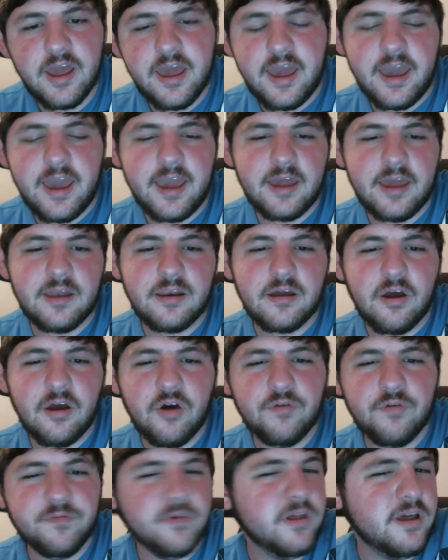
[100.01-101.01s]
And
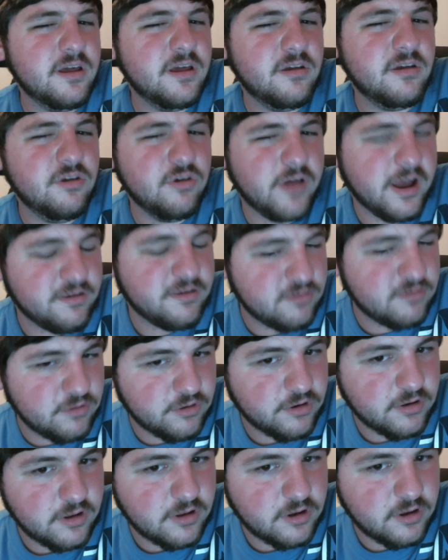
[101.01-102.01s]
hopefully you guys will learn
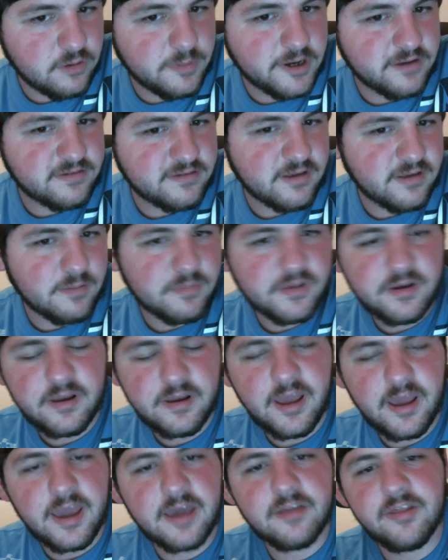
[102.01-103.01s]
a little bit of something,
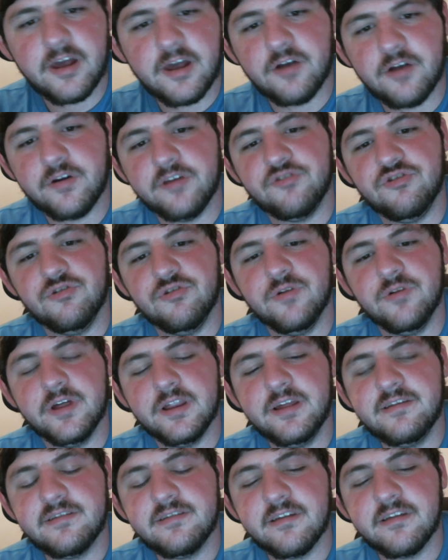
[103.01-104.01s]
and that'll get you at
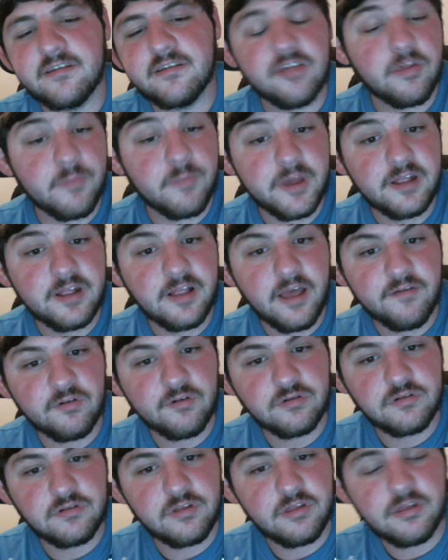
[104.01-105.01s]
least into the
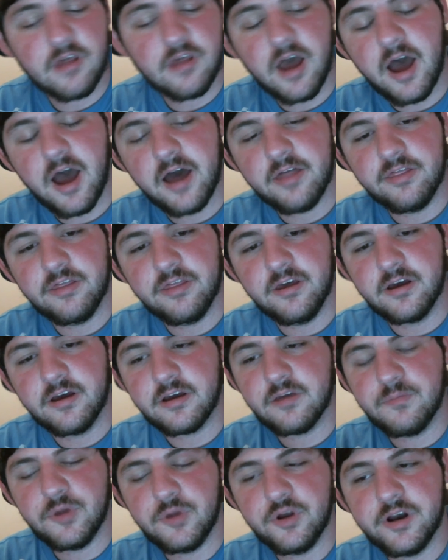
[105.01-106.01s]
mid-level of the
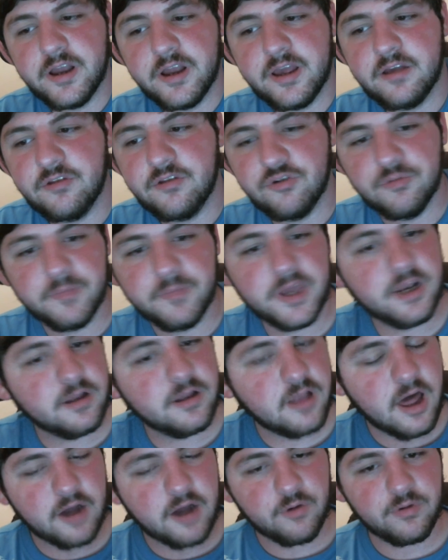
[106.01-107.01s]
community, and you'll meet a
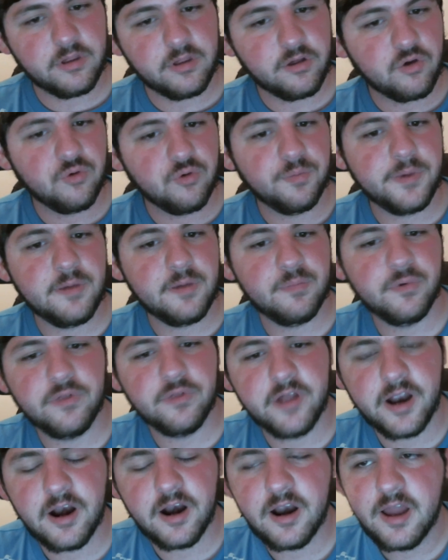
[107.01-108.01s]
lot of really cool people
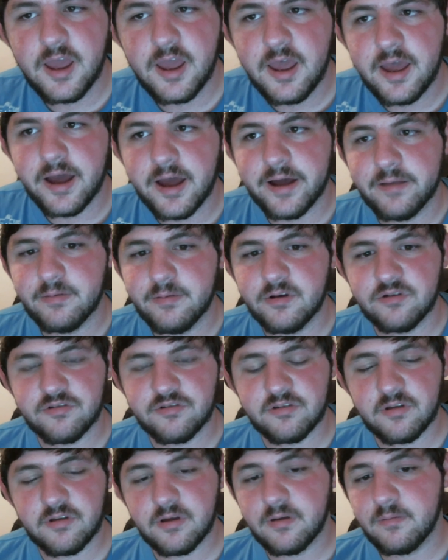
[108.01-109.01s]
there.
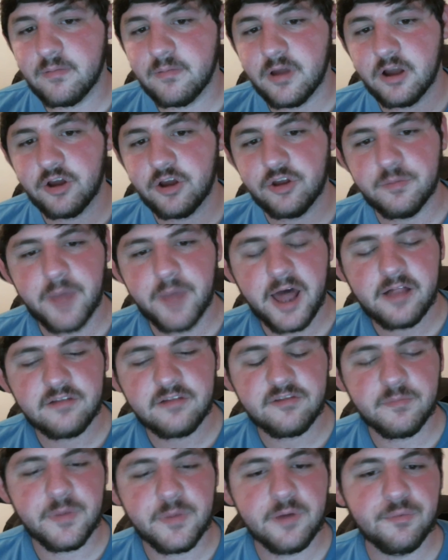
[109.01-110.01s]
There's a good balance
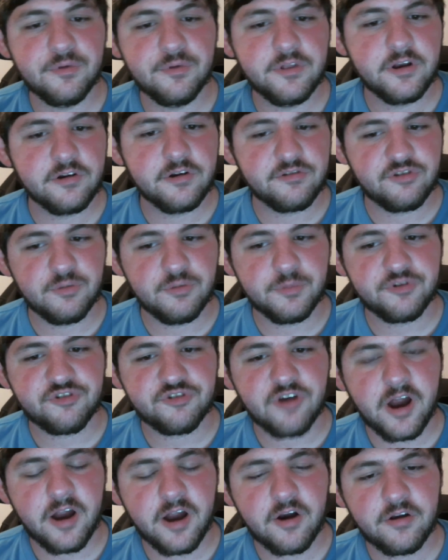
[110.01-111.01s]
of people that are super
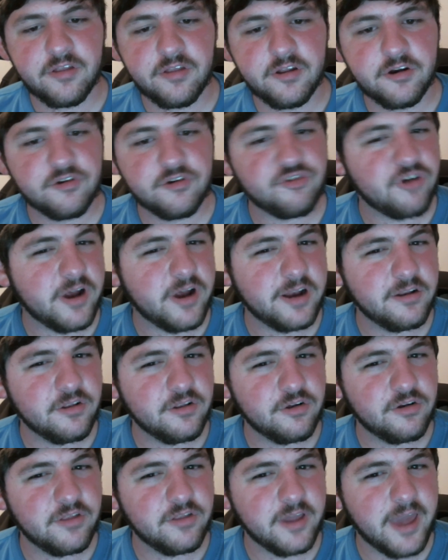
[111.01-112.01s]
try-hard that are trying to
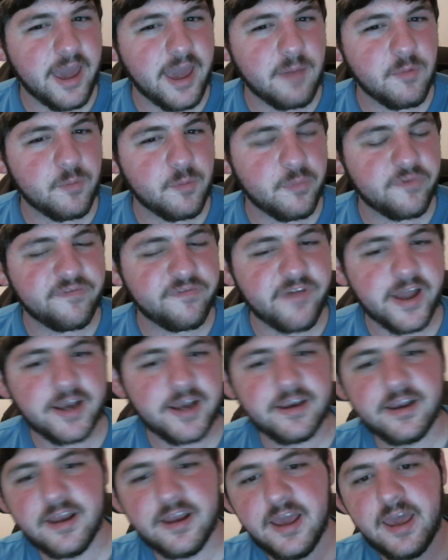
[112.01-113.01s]
learn the game and perfect
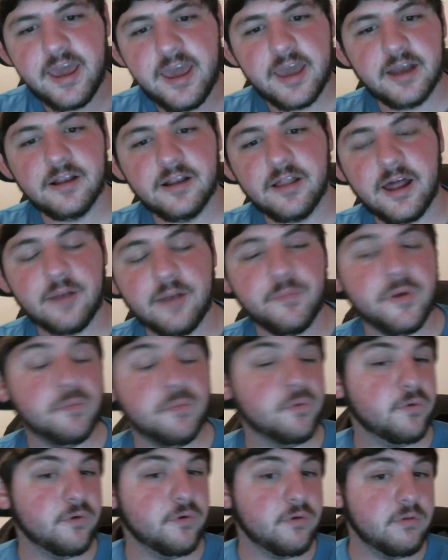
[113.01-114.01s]
it, and a lot of
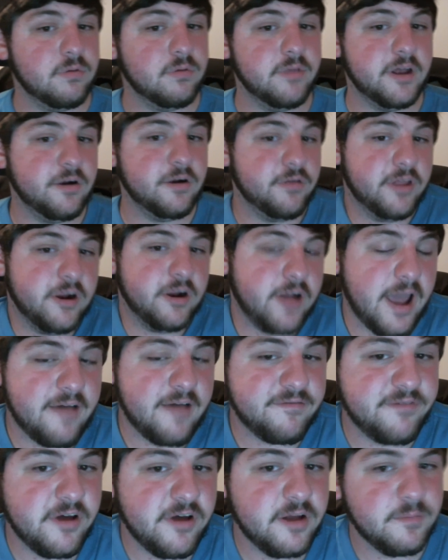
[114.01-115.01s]
people that are there to have
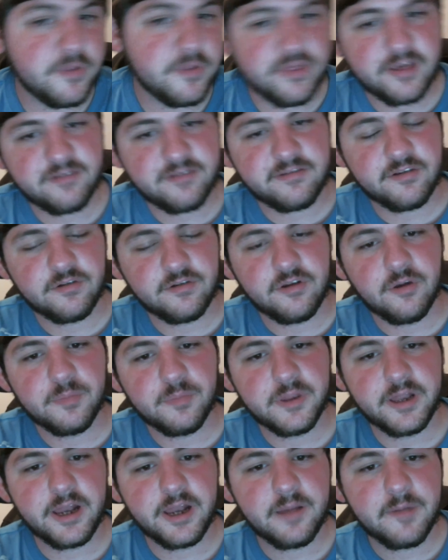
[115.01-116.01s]
fun, but they still know
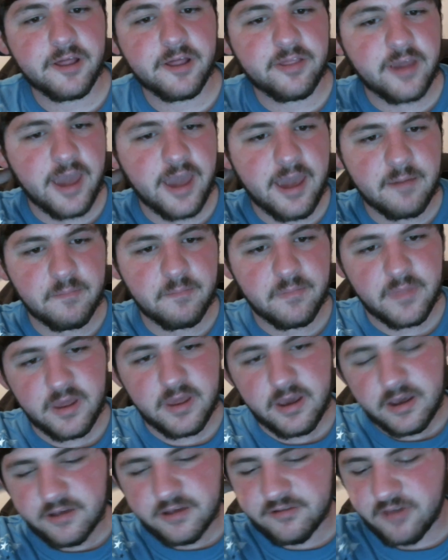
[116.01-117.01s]
plenty about the game.
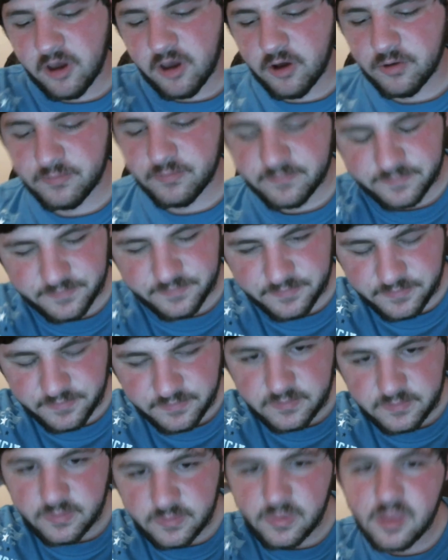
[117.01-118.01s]
So
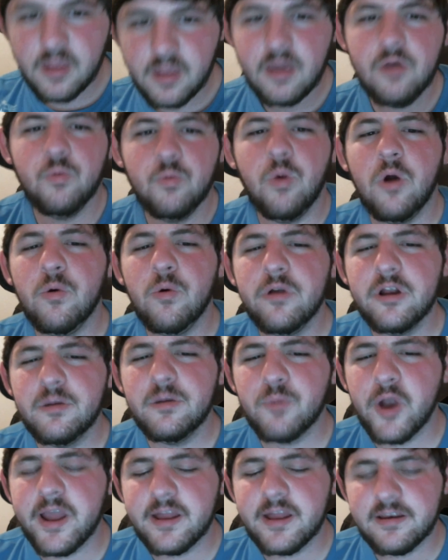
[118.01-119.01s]
what we're going to
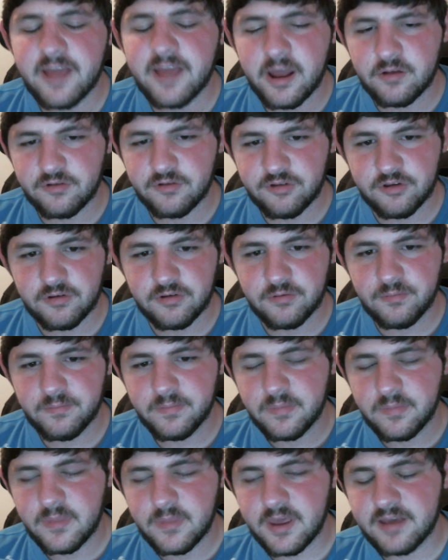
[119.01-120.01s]
break it down to
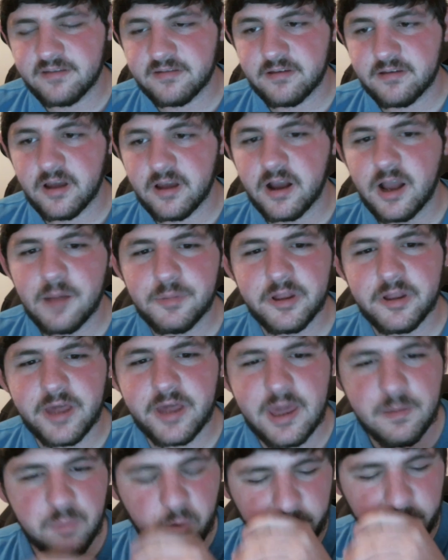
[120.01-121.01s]
is a couple of
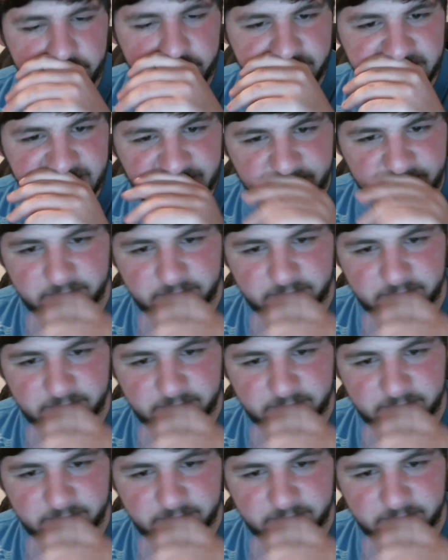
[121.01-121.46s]
key points.